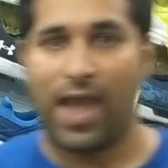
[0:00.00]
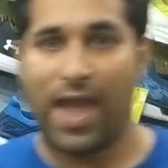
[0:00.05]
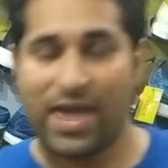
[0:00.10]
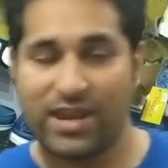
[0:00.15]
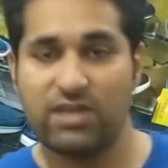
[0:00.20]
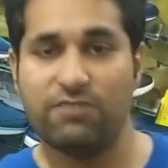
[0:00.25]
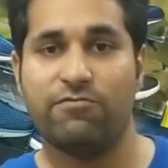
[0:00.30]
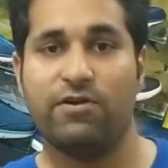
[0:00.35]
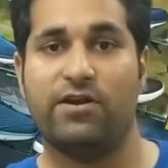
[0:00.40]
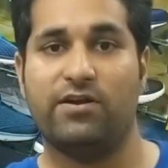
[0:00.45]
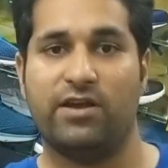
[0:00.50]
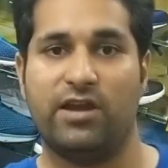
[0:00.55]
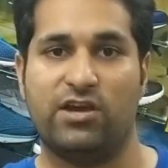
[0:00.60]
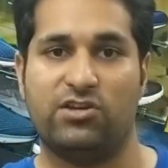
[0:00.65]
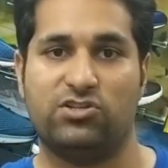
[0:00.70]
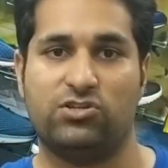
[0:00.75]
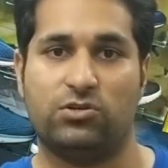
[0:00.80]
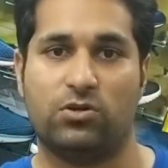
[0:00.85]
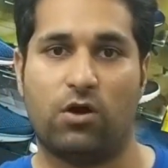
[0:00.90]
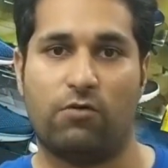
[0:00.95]
any
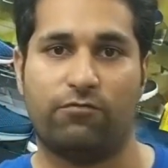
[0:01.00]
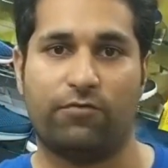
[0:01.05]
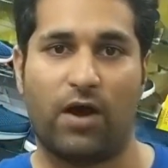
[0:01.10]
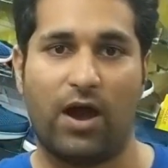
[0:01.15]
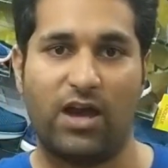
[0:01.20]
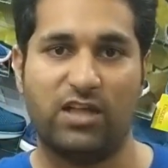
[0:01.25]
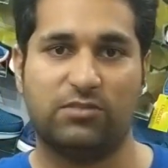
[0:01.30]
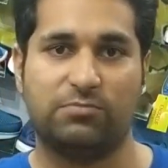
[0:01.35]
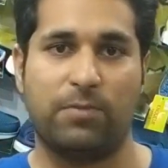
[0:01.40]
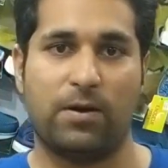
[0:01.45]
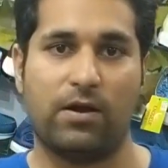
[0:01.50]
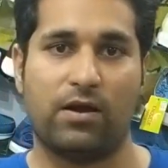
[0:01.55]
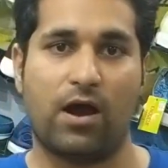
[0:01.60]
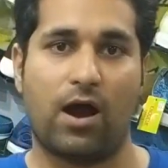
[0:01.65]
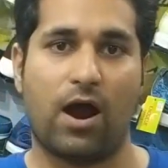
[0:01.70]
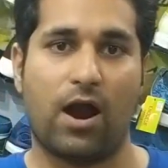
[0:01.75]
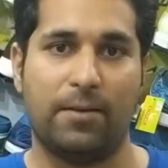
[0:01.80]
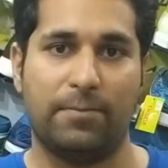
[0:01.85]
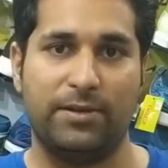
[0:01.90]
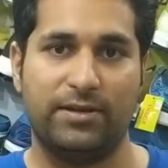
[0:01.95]
variation of Icebug
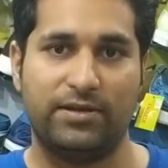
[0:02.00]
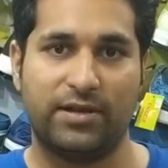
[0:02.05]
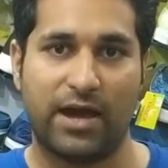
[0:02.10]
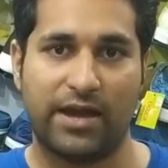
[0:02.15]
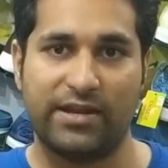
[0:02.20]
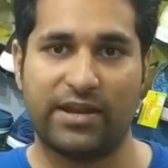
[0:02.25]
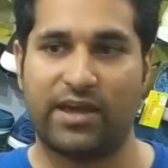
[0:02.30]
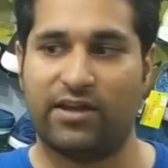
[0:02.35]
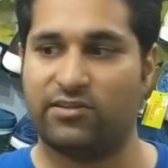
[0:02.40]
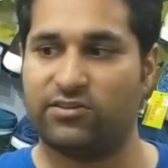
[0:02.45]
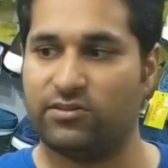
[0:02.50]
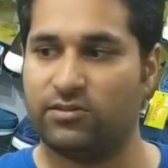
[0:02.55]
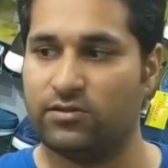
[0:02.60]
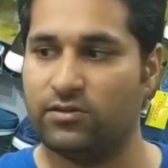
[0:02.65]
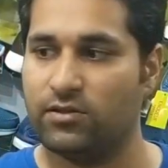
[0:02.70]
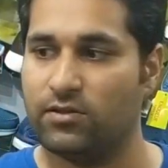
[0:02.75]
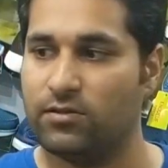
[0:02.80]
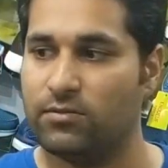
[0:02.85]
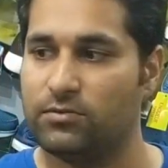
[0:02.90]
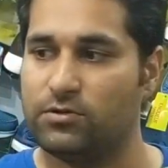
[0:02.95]
RB9X,
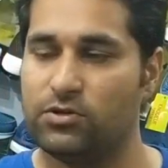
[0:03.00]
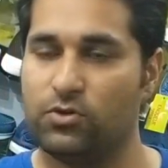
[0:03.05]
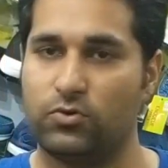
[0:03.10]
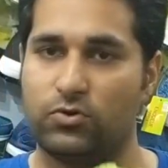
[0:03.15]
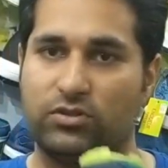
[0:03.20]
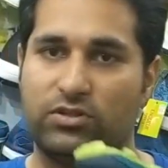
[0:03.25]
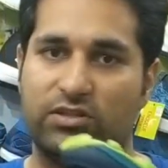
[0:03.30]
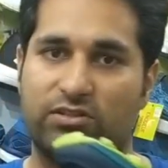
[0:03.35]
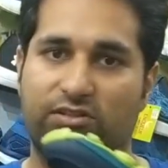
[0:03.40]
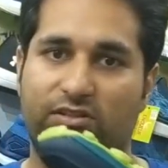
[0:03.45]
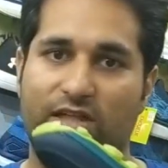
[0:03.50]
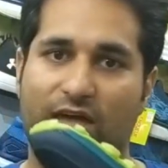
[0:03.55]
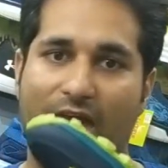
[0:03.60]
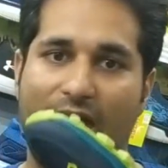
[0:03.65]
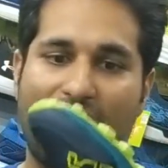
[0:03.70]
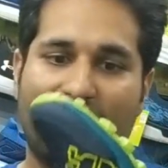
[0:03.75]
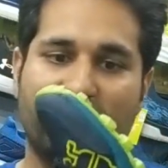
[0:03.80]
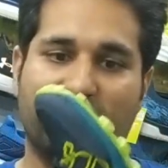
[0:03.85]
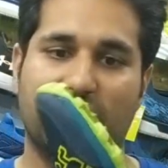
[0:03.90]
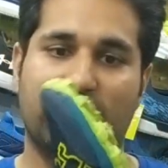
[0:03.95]
due to this
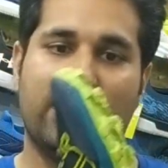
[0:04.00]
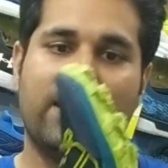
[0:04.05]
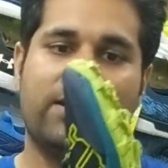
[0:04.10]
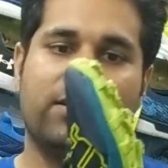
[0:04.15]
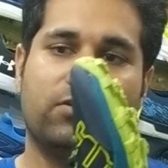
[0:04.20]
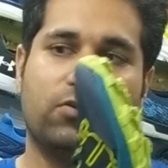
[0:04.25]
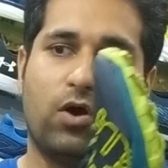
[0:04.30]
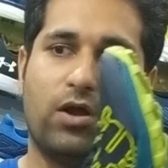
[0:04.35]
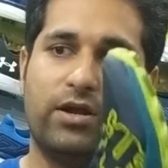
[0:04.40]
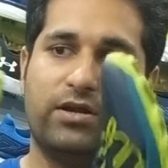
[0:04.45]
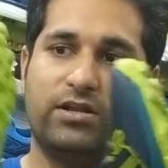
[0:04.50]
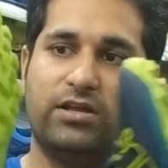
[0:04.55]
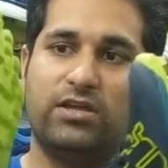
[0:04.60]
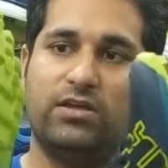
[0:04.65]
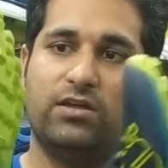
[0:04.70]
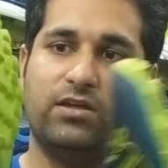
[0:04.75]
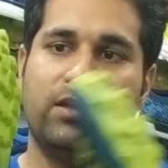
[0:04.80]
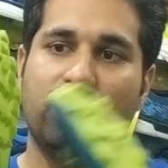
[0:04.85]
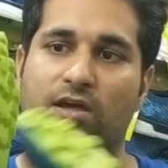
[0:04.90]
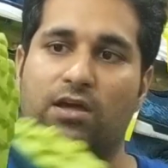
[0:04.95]
excellent
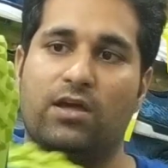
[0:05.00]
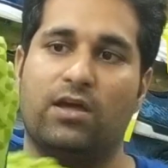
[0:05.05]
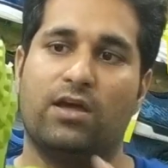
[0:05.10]
quality